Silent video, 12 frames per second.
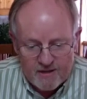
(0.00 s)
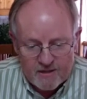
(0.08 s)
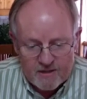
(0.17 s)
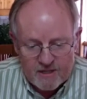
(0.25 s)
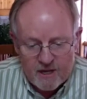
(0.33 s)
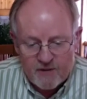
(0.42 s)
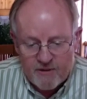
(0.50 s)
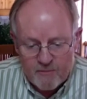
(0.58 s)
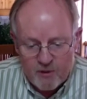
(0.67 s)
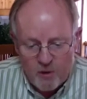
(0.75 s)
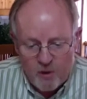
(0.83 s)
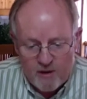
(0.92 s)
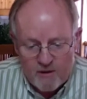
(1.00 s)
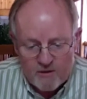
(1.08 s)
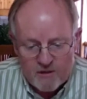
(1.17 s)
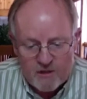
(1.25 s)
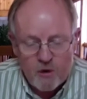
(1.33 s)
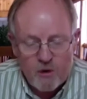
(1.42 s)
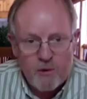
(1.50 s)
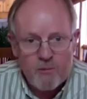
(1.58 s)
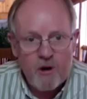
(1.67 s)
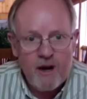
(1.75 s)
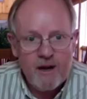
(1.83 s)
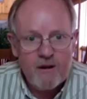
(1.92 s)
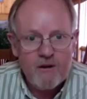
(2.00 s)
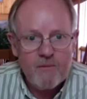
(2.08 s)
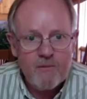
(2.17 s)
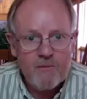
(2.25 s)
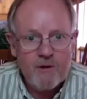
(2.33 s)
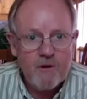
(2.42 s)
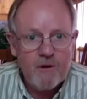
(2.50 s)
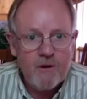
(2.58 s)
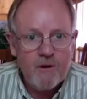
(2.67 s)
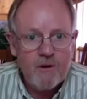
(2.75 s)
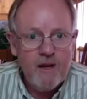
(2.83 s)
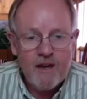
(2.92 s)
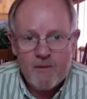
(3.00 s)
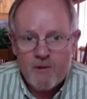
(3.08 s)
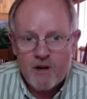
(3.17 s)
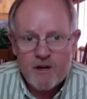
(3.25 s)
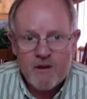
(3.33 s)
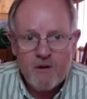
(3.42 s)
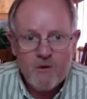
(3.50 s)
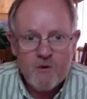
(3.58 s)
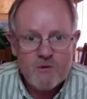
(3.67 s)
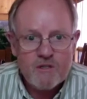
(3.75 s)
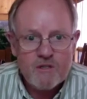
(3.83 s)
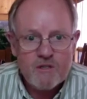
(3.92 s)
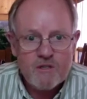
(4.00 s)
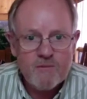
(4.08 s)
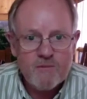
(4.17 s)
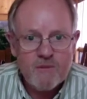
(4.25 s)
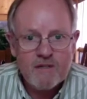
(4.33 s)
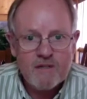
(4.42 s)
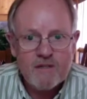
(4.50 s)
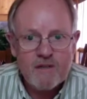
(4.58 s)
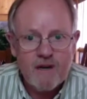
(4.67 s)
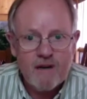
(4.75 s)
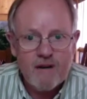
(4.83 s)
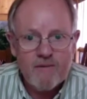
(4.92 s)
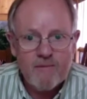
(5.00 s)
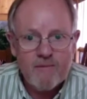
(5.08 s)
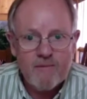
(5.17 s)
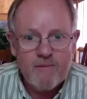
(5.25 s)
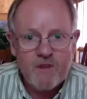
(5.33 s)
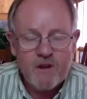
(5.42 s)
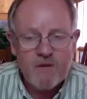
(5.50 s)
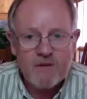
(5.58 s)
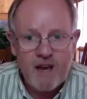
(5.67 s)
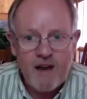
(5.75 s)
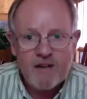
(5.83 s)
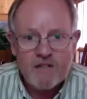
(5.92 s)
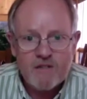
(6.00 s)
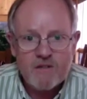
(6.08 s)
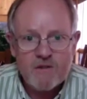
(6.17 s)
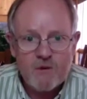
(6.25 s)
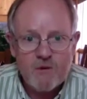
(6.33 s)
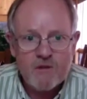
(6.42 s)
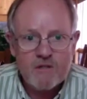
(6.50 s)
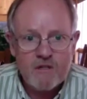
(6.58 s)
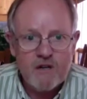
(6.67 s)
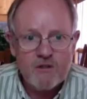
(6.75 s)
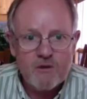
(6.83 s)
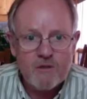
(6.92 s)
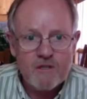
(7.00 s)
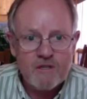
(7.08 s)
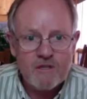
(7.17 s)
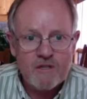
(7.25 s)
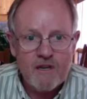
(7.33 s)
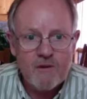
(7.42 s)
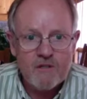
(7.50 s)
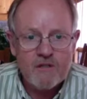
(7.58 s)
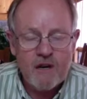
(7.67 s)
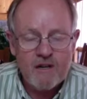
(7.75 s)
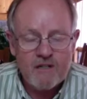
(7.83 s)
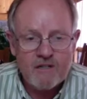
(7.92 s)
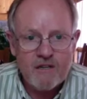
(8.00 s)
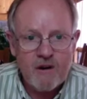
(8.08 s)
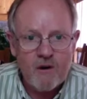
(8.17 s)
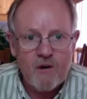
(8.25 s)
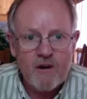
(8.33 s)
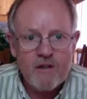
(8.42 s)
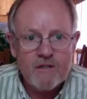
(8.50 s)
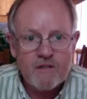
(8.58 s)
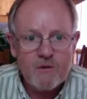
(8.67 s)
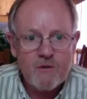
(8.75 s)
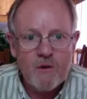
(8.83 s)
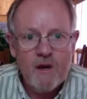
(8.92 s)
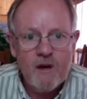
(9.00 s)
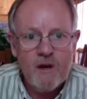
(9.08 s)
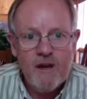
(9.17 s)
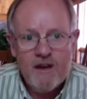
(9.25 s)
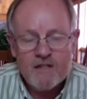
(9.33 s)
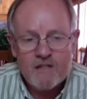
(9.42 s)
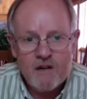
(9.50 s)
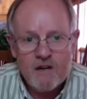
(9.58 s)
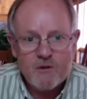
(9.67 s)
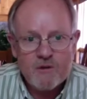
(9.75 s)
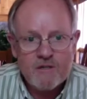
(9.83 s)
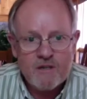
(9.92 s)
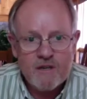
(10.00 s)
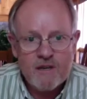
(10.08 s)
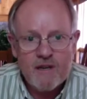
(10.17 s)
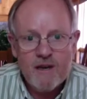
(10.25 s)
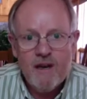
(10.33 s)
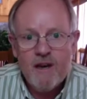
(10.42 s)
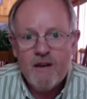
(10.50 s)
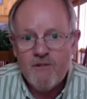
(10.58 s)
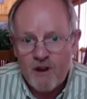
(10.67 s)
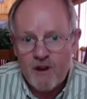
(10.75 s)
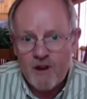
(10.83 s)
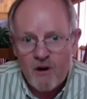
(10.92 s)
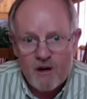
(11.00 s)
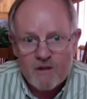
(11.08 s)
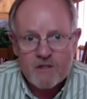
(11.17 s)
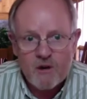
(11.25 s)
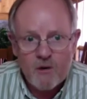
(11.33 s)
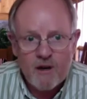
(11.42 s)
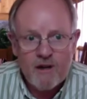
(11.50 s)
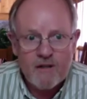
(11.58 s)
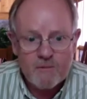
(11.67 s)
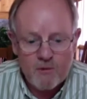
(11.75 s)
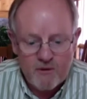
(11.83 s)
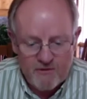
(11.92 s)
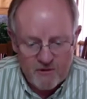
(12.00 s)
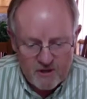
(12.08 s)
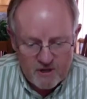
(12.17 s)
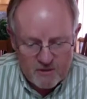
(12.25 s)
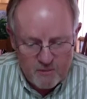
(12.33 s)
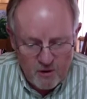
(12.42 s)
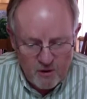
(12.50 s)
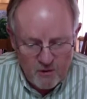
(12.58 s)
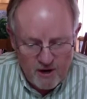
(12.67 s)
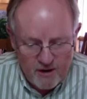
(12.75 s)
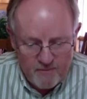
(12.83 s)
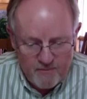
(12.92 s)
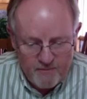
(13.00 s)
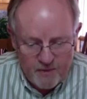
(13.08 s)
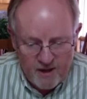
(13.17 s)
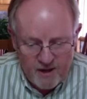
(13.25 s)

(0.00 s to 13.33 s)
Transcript: Self-employed or sole proprietor people, anybody who submits their taxes through a Schedule C, or I should say earnings through a Schedule C, they're also eligible for this program.